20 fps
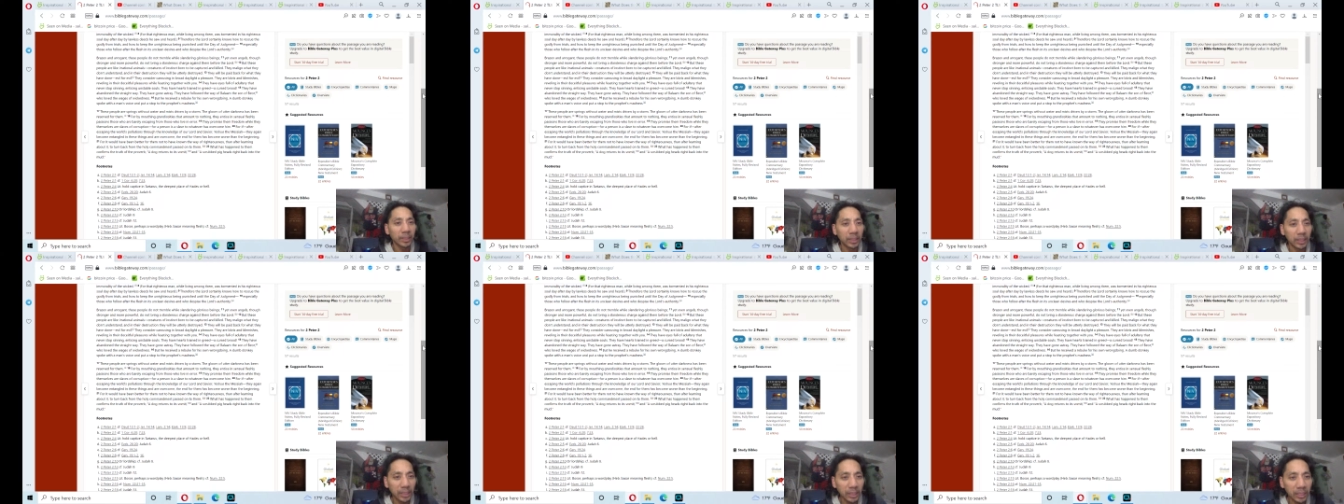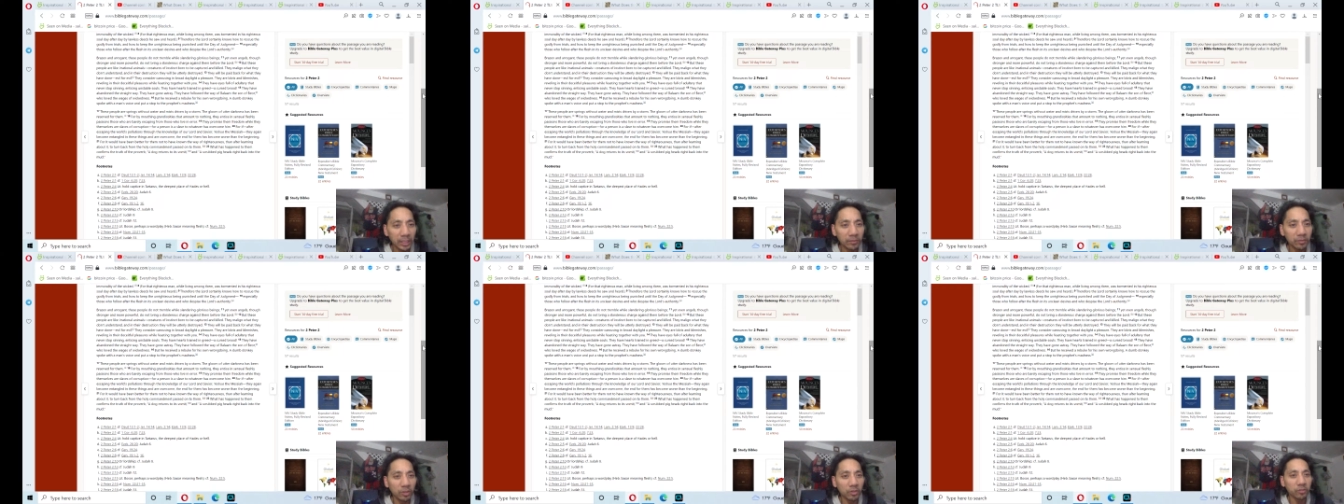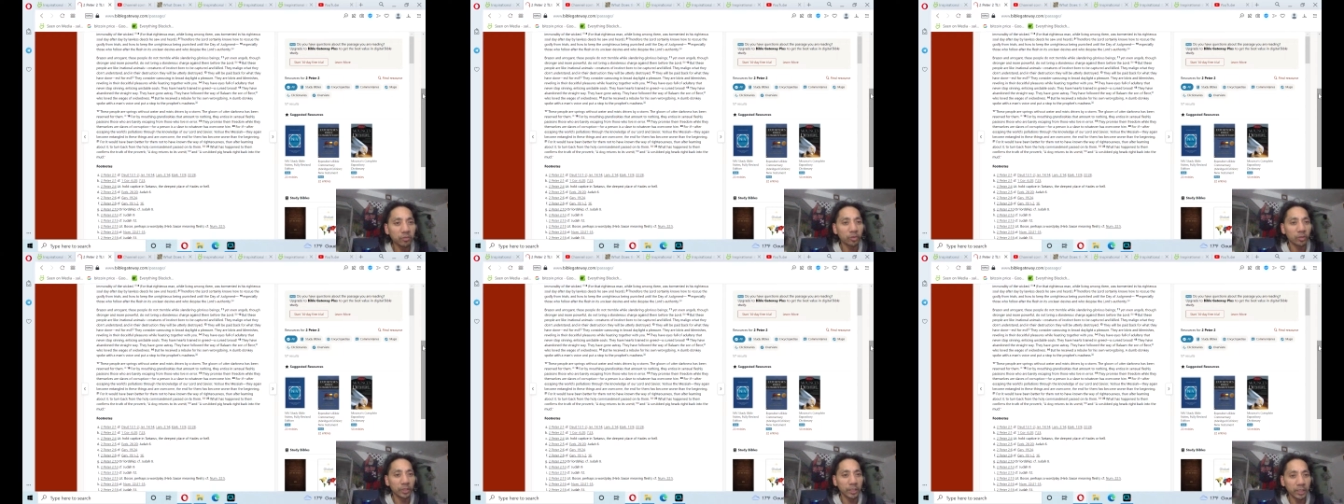Evil
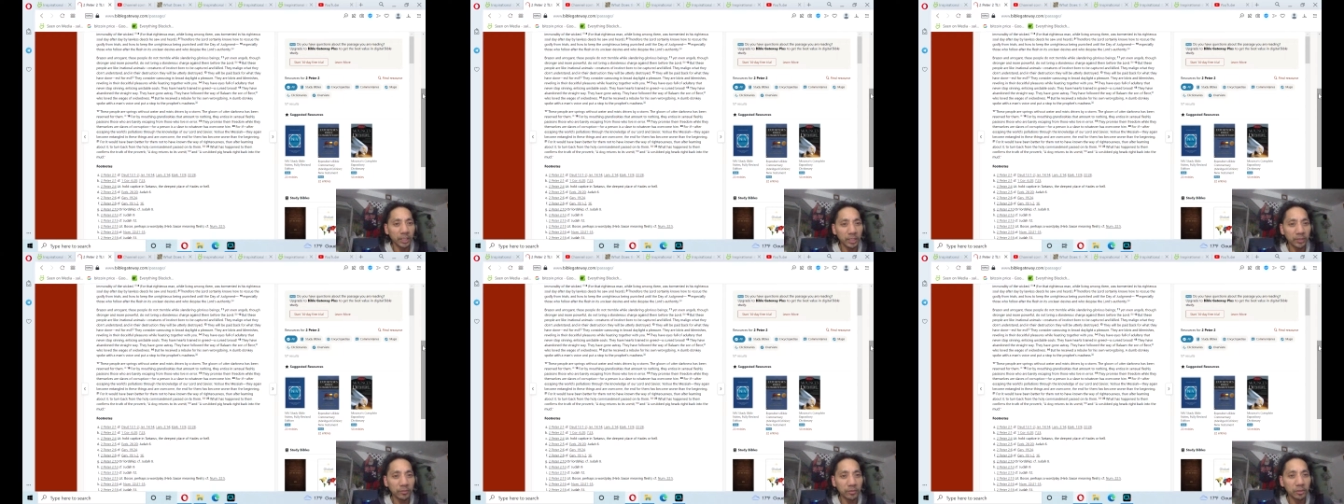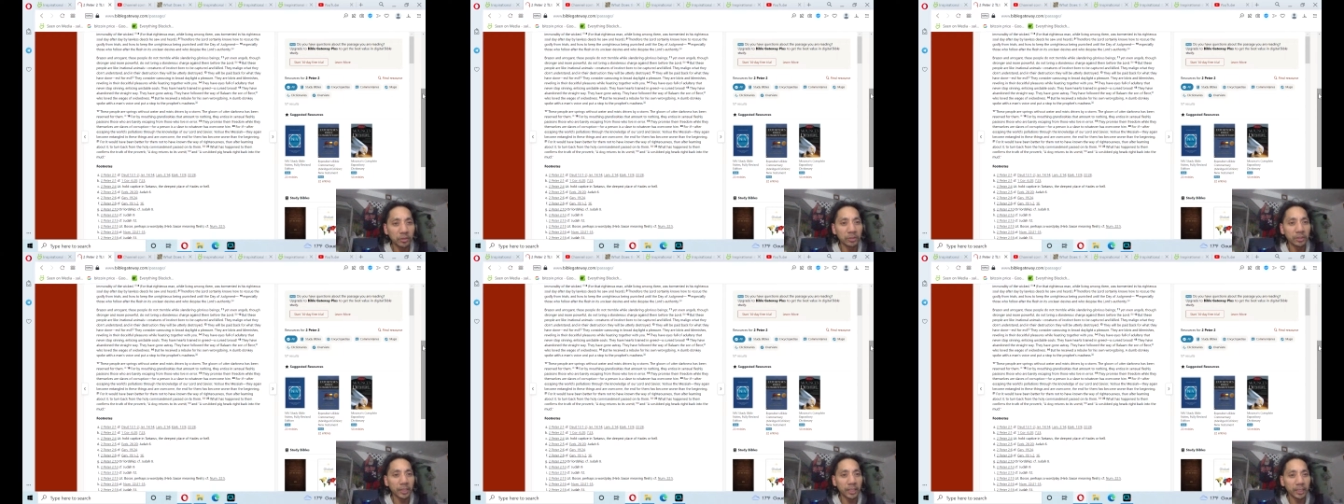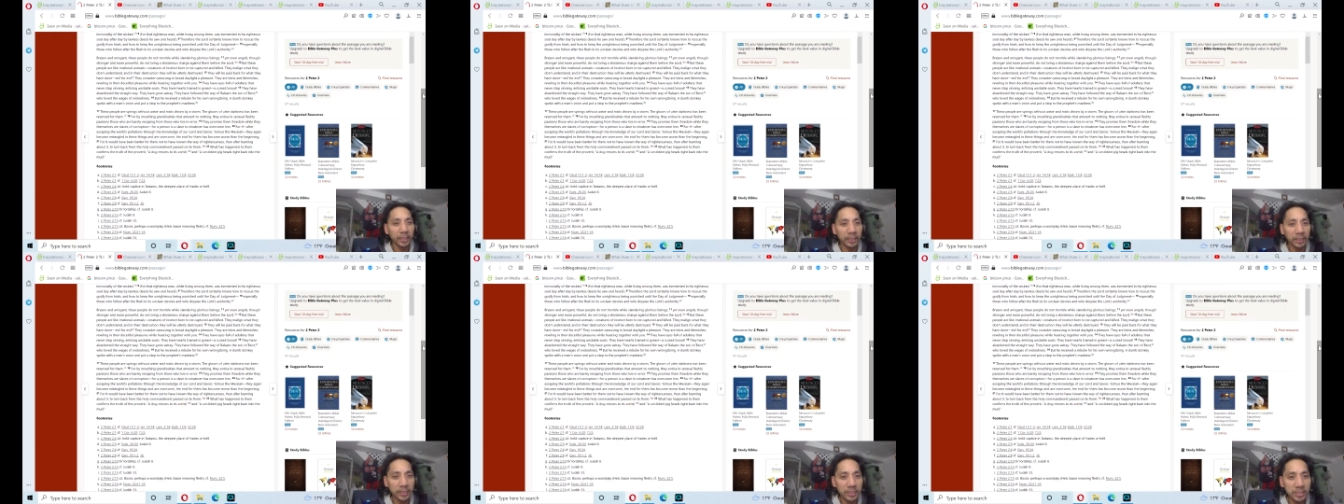for evil, they
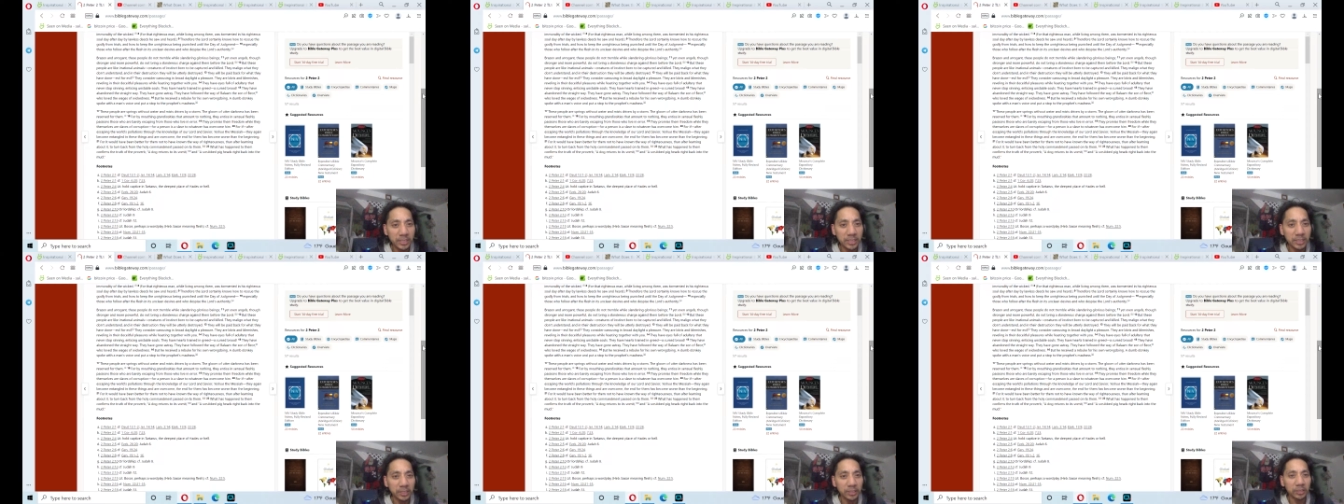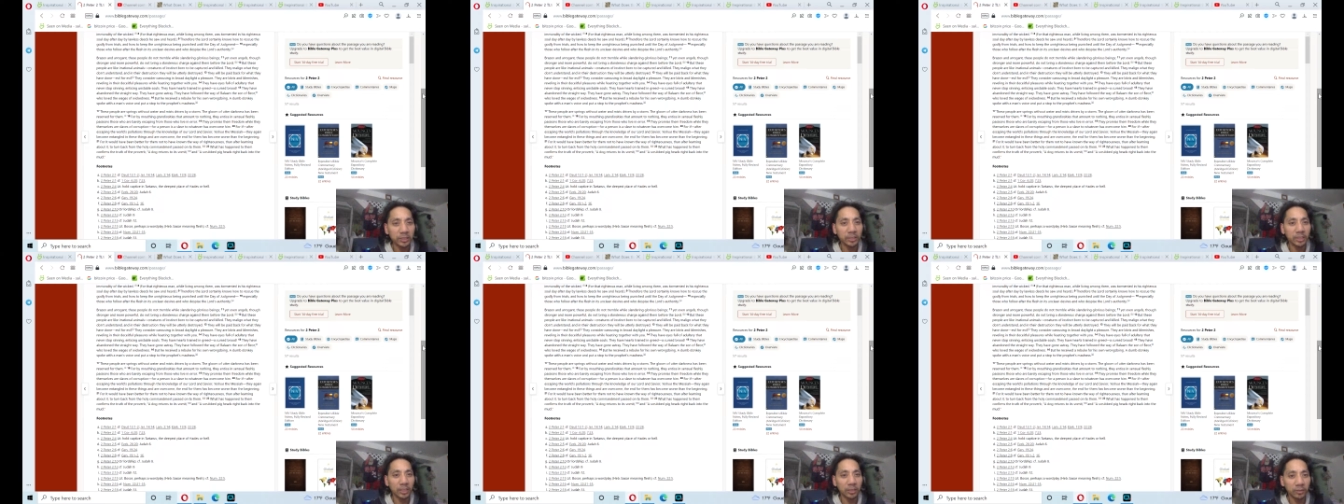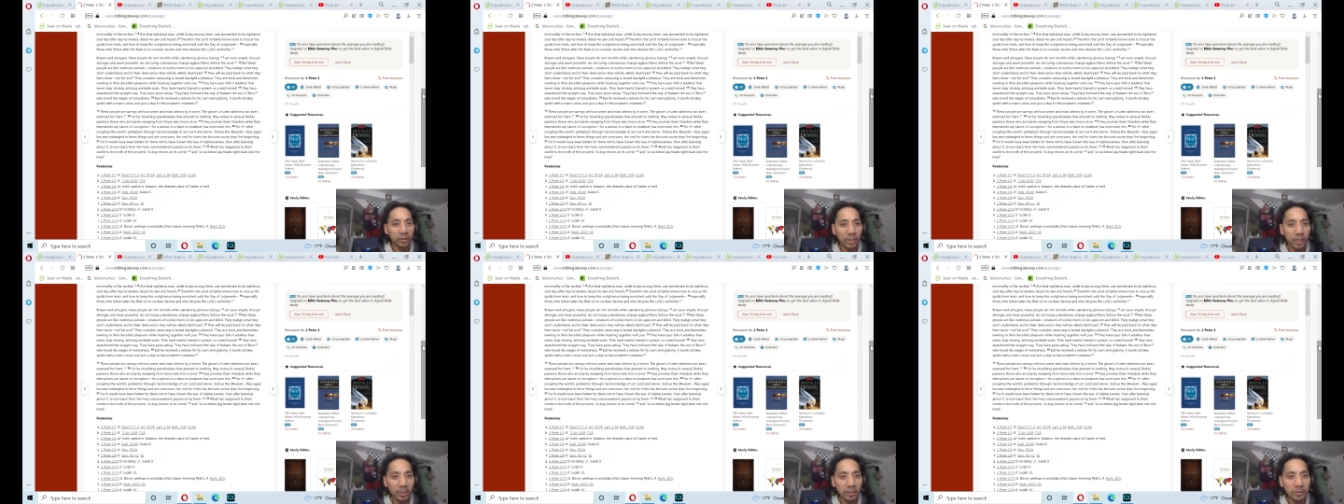consider
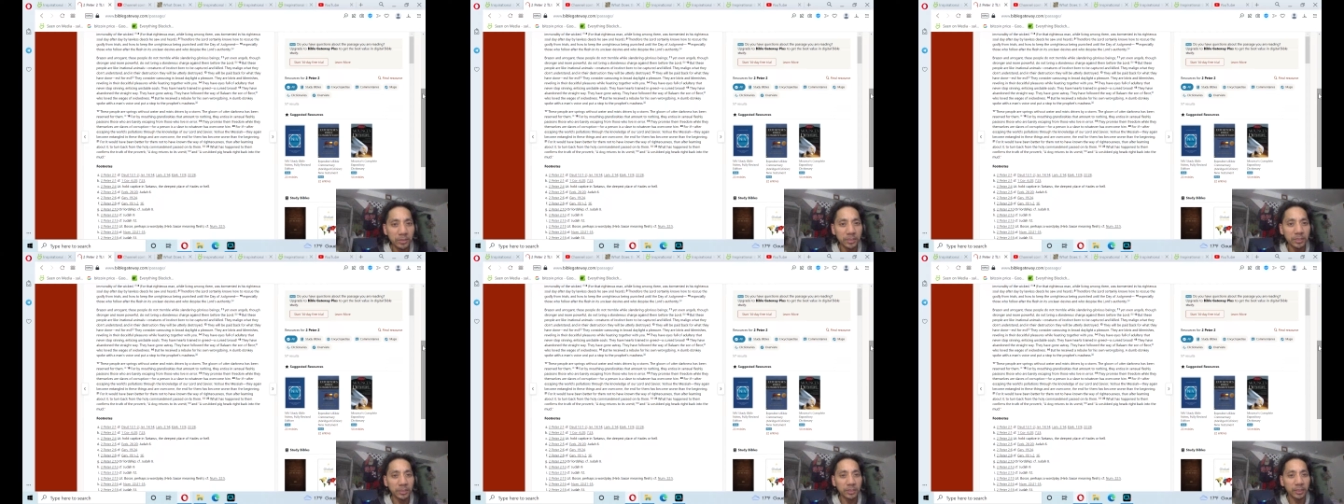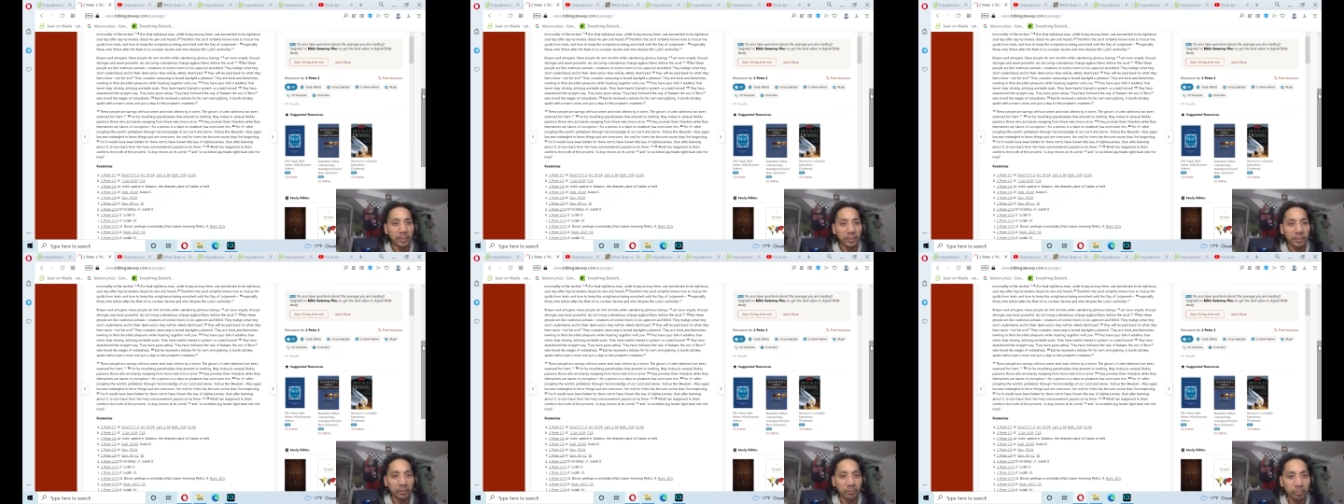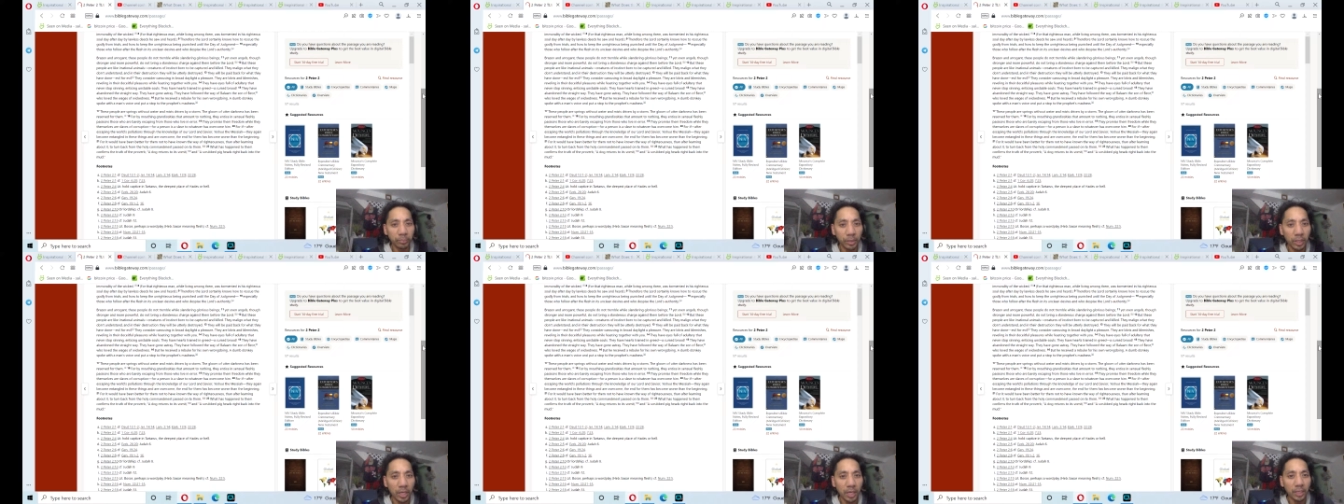carousing in
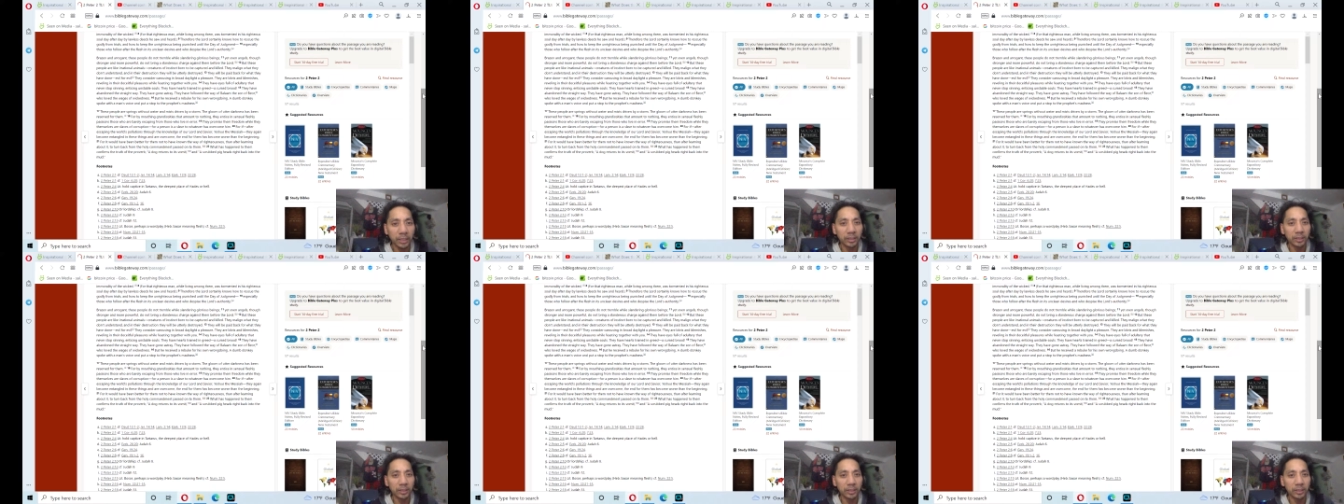broad